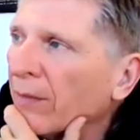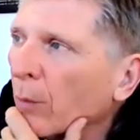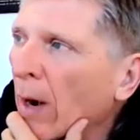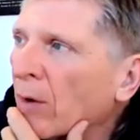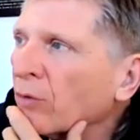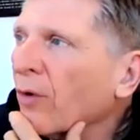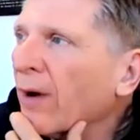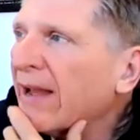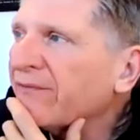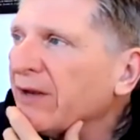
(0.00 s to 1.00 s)
the round
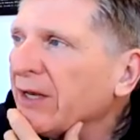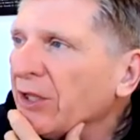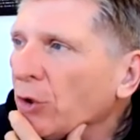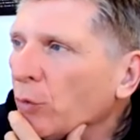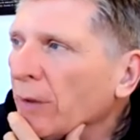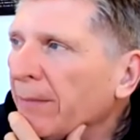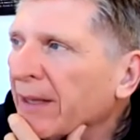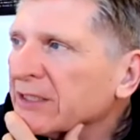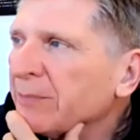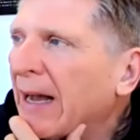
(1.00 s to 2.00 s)
graph in the unit
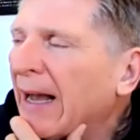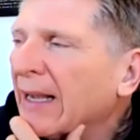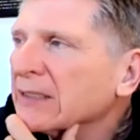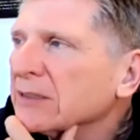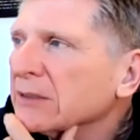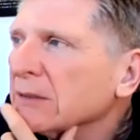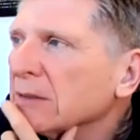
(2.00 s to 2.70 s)
mix box,